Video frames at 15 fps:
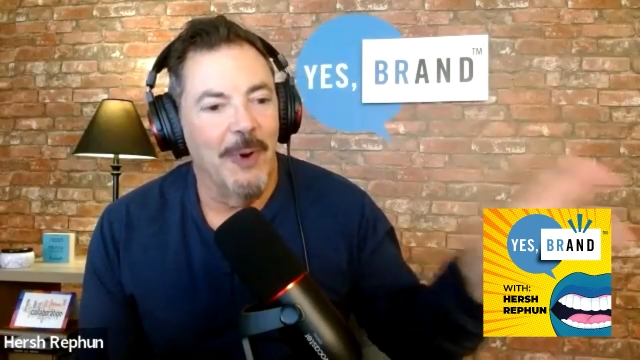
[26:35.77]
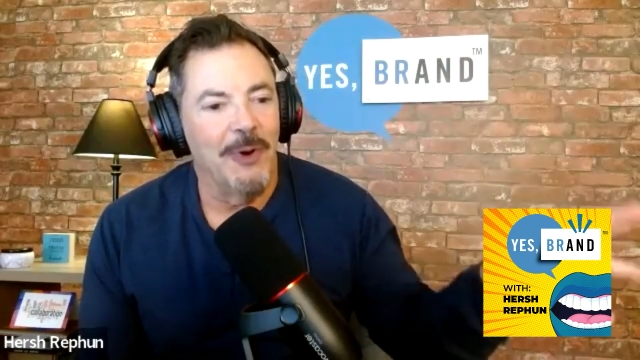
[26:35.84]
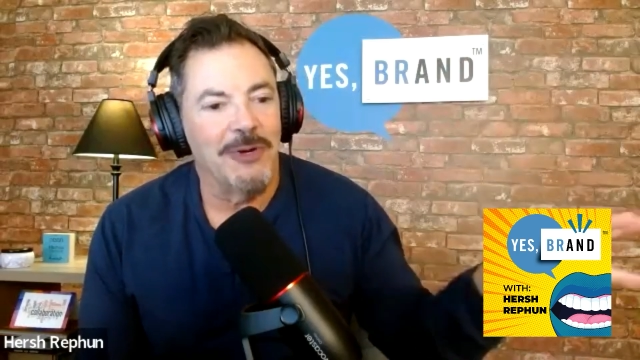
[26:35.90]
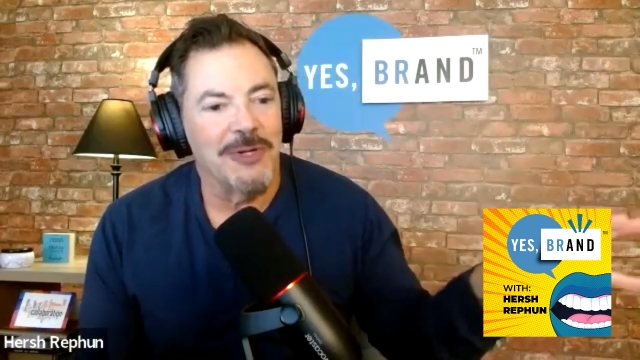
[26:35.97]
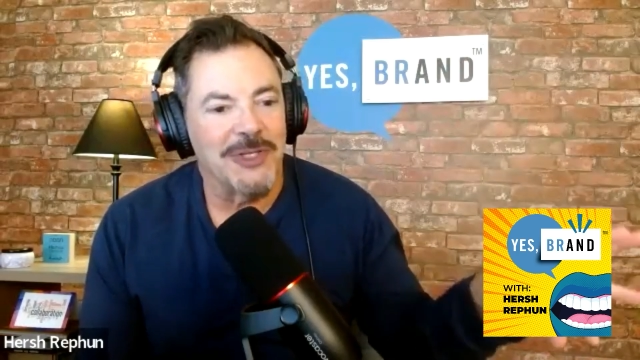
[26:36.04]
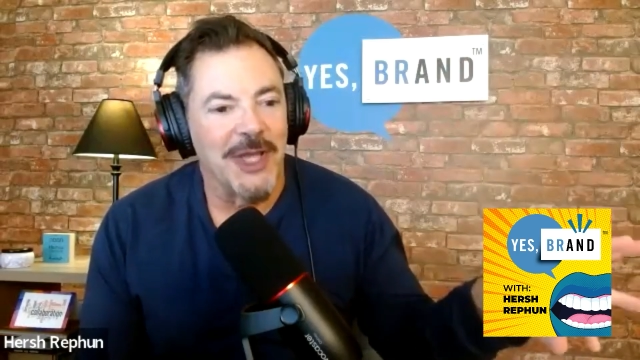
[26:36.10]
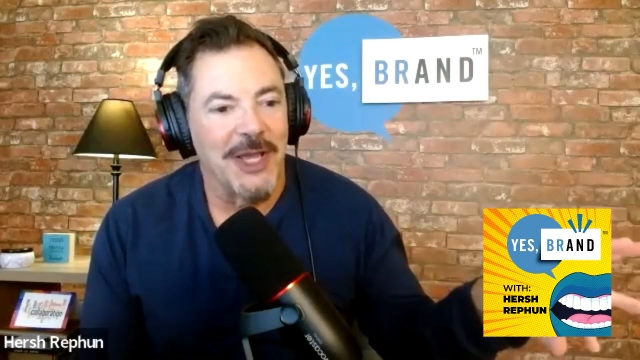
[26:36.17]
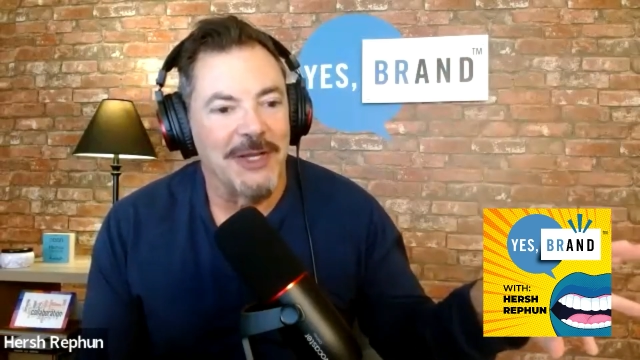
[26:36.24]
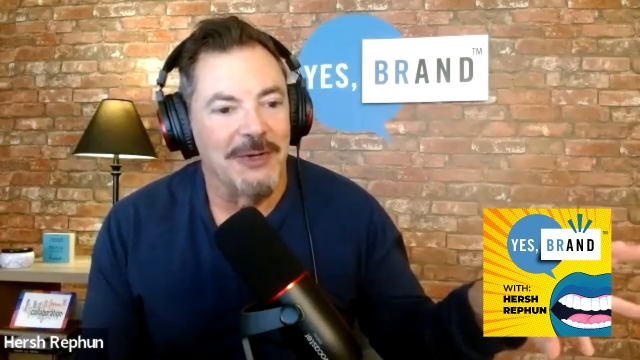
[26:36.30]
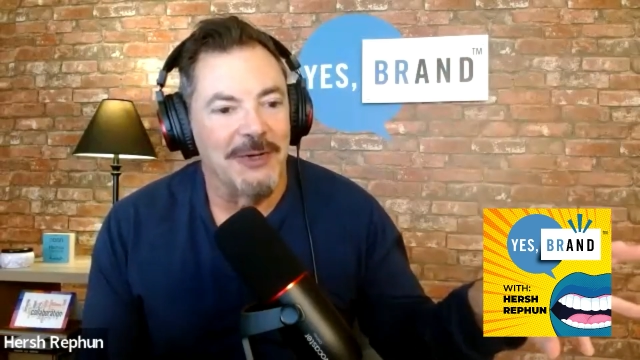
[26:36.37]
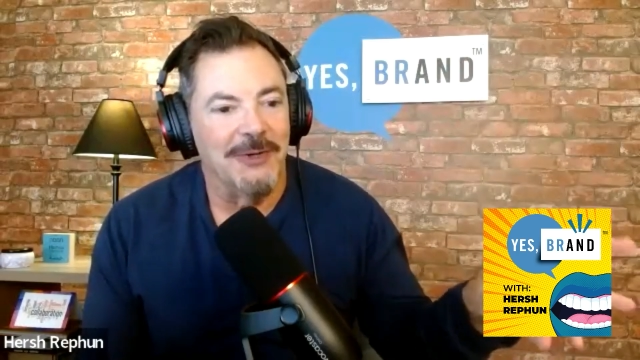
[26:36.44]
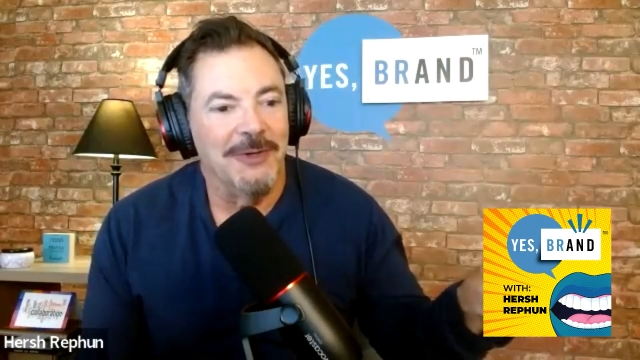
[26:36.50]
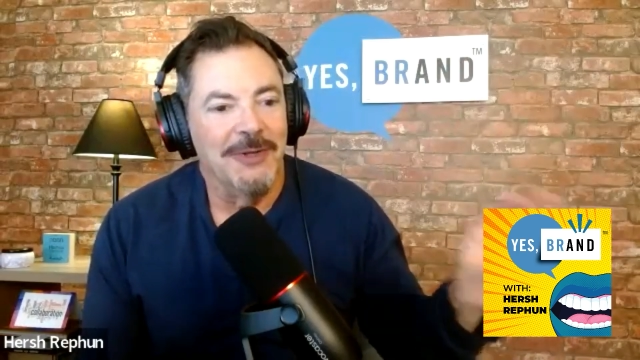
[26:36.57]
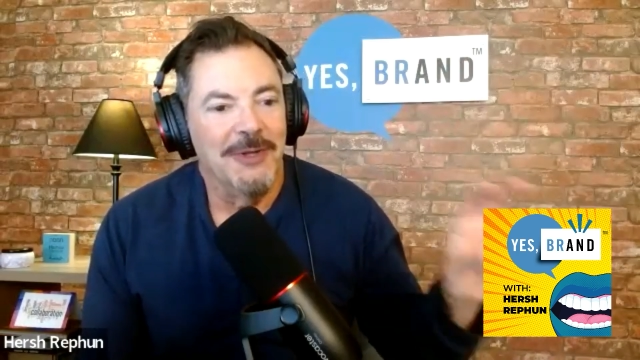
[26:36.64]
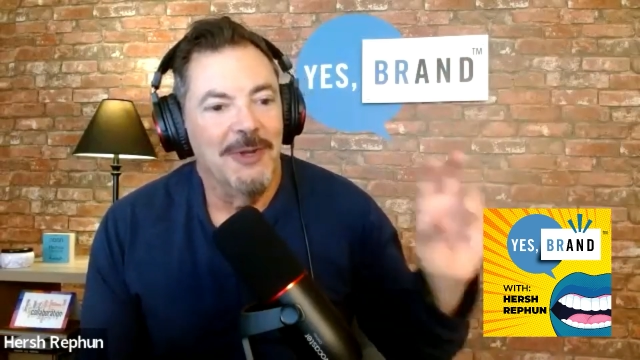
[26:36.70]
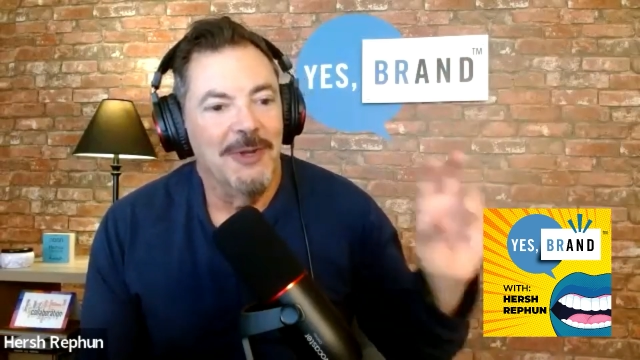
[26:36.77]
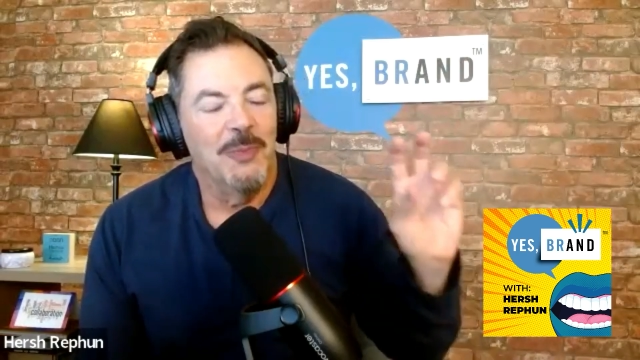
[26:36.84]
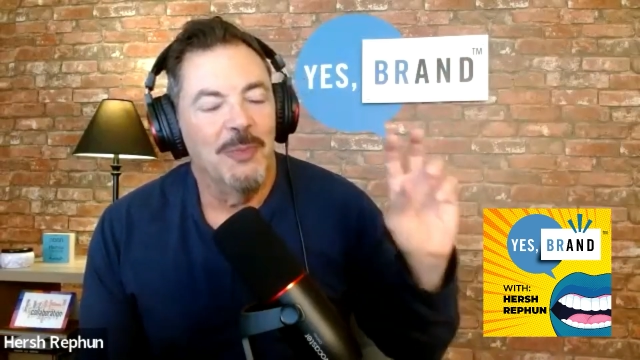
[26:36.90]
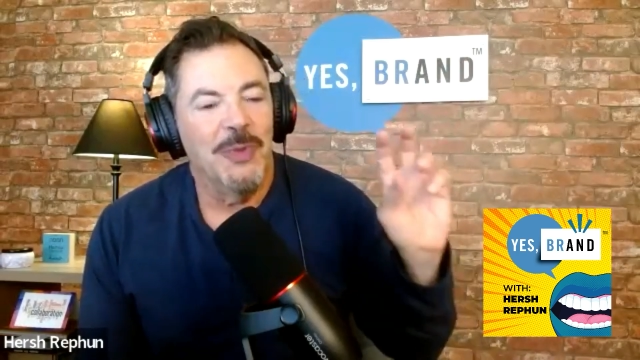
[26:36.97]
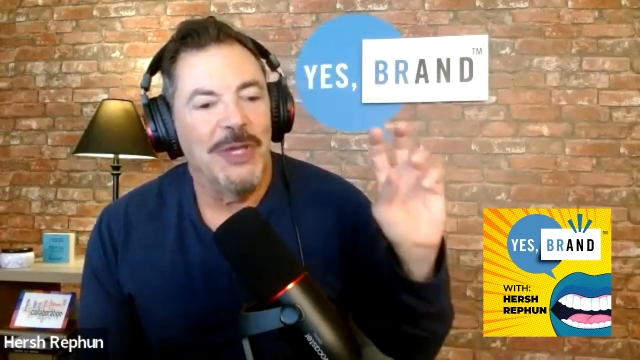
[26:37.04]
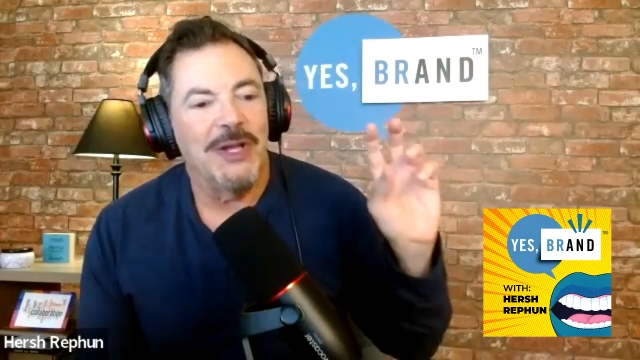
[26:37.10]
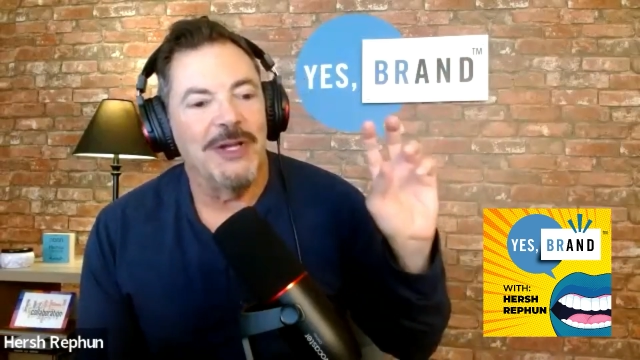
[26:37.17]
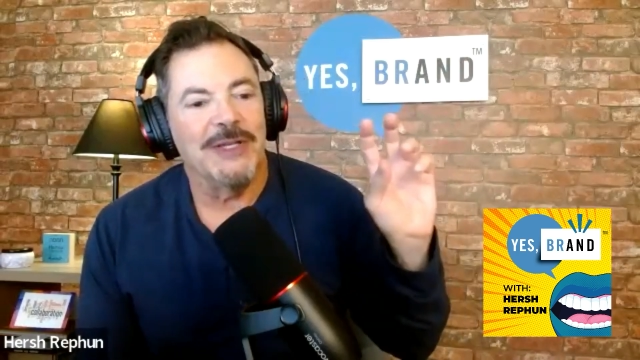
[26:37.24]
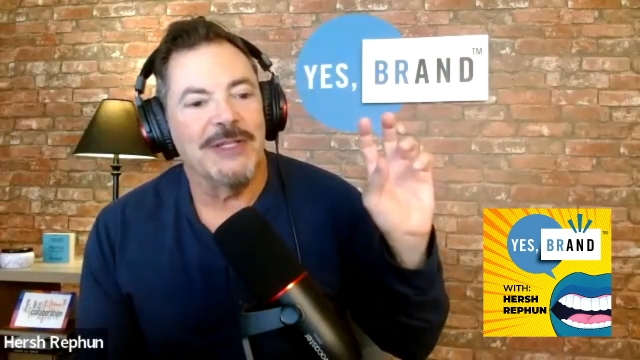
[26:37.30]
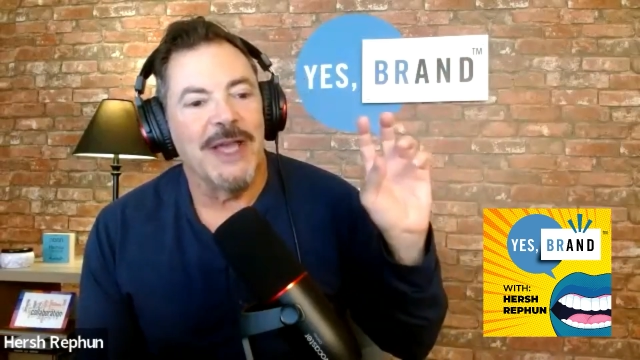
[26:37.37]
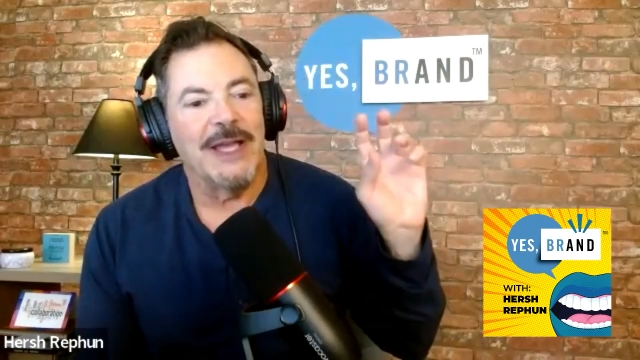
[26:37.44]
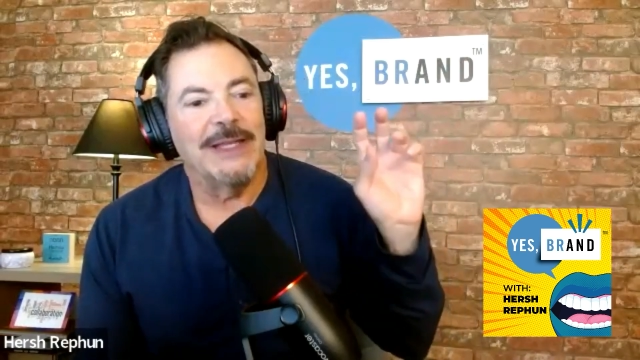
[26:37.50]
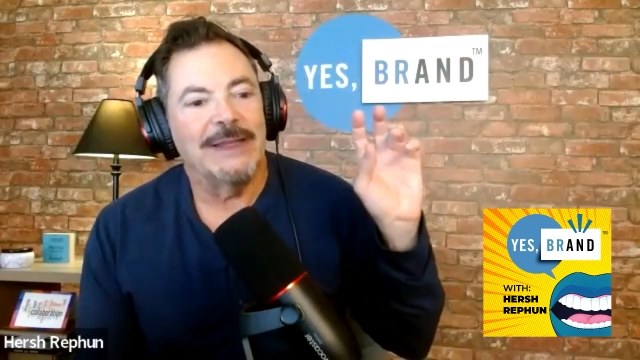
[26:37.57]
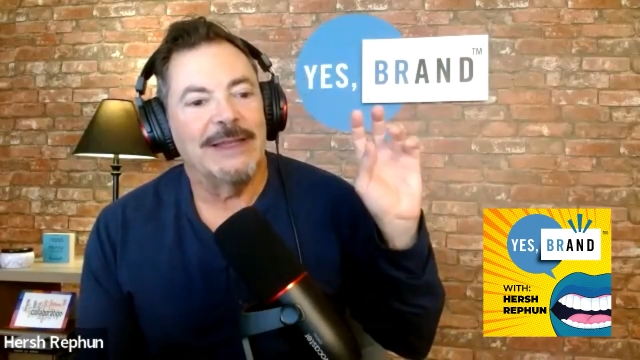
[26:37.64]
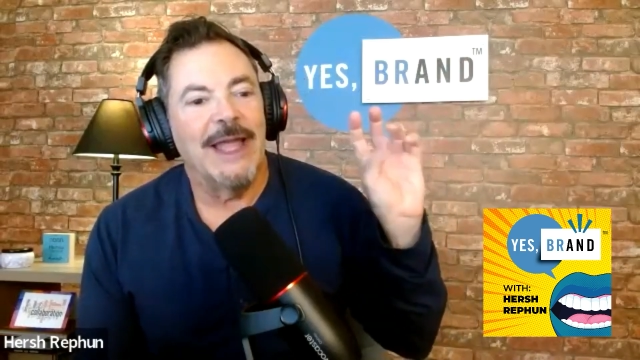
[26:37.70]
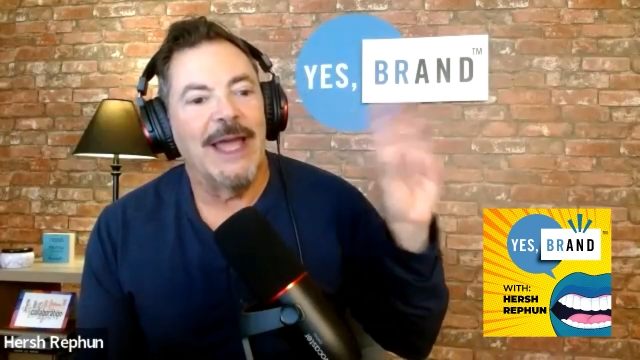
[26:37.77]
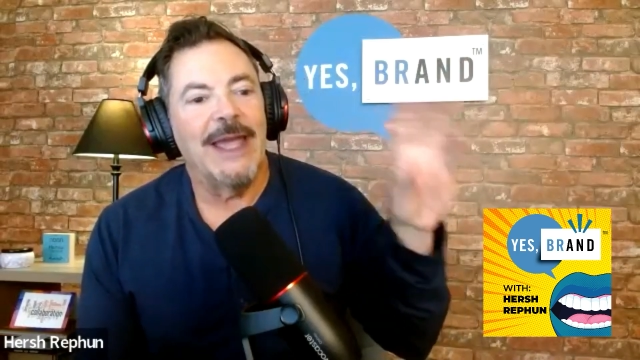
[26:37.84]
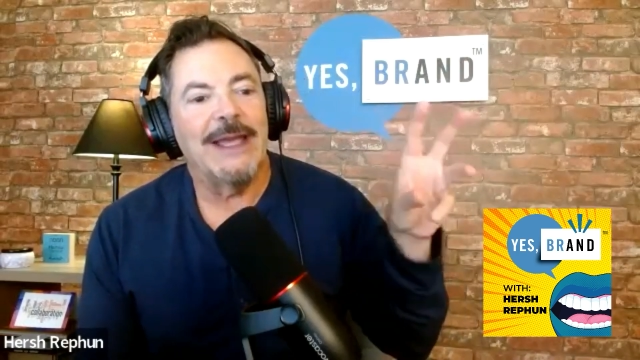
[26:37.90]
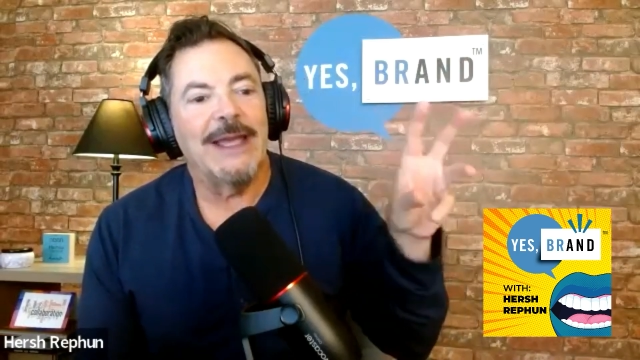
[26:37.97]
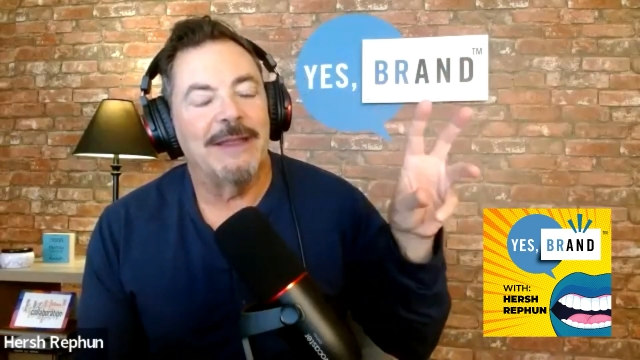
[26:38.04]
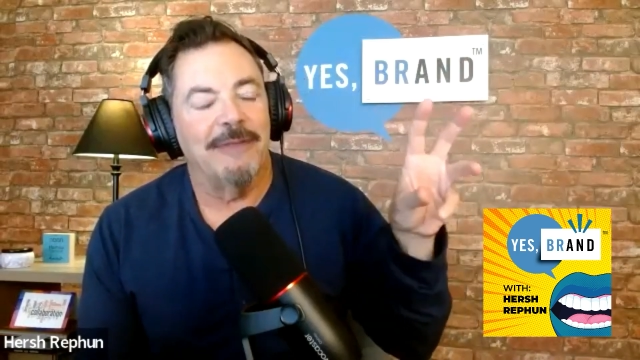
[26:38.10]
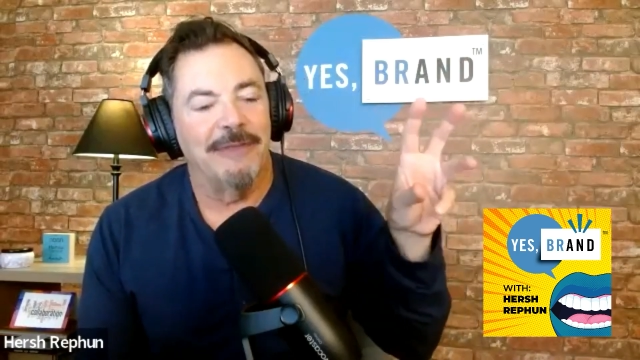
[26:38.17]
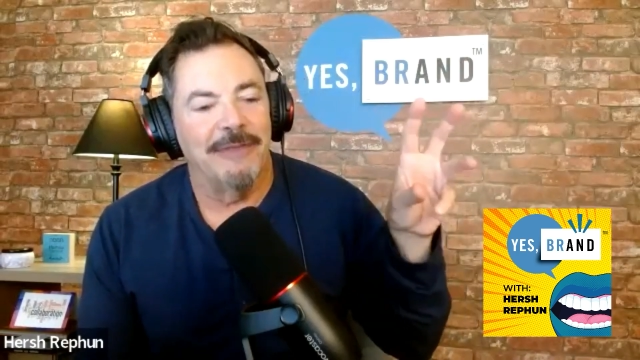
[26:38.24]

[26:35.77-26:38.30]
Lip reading: motorcycle because I like